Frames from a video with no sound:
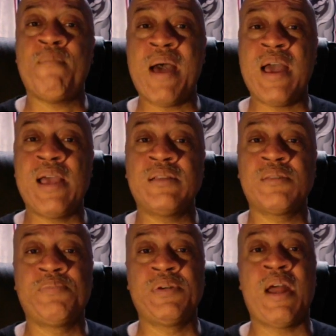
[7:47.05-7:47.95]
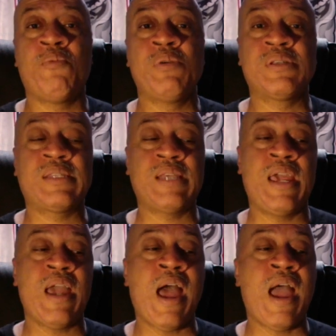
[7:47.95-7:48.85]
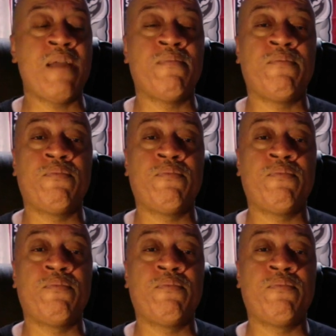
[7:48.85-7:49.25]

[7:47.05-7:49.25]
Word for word: mine, but I will say I am